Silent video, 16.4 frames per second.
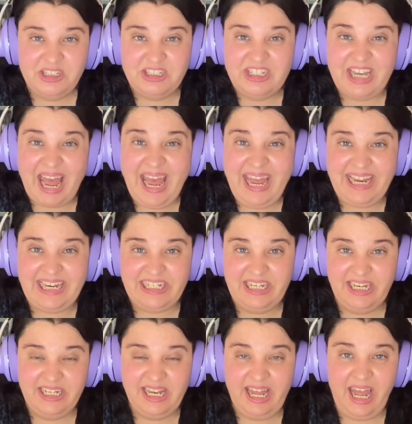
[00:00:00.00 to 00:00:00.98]
died
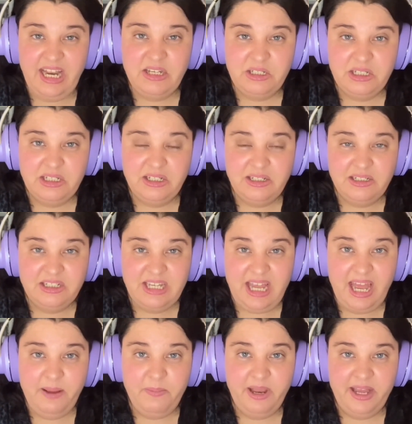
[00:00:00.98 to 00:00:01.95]
in that
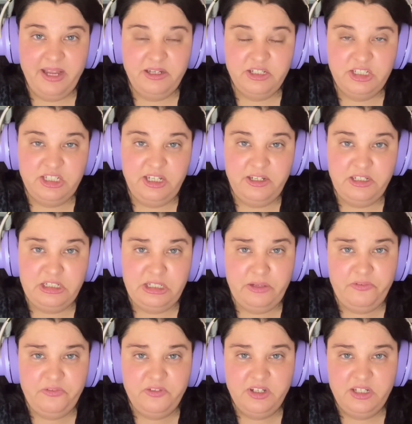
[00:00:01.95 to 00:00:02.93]
timeline, she
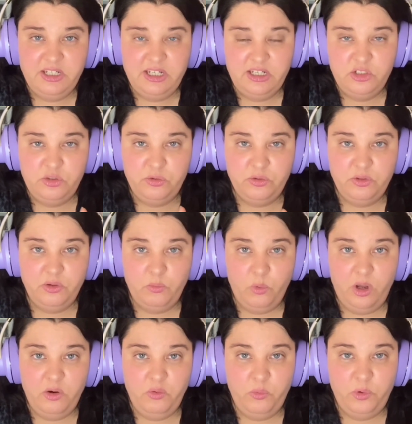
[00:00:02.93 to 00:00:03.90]
shifted into the
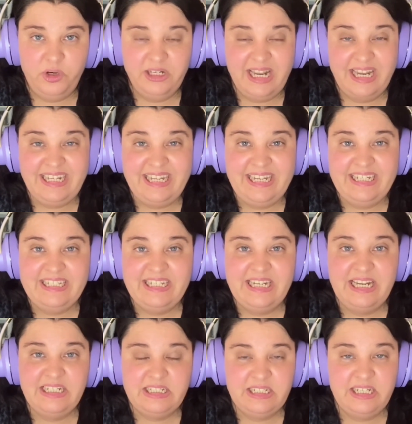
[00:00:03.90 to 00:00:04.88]
one where that
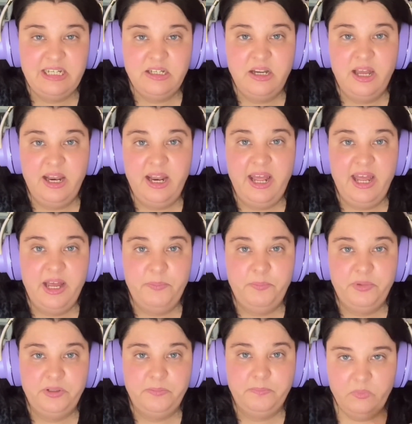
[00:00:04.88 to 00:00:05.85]
incident did not
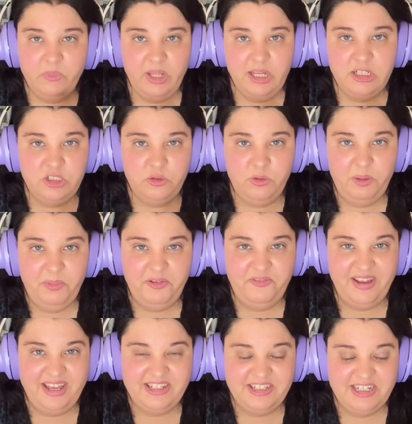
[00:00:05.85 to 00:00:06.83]
happen. Extremely
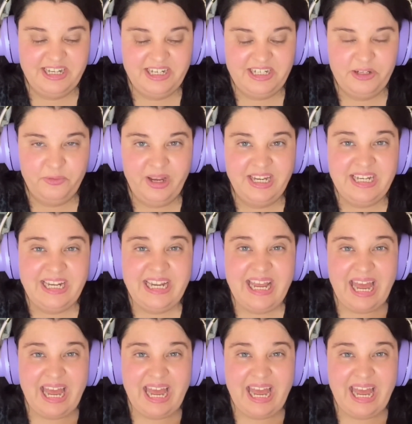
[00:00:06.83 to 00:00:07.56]
fascinating, right?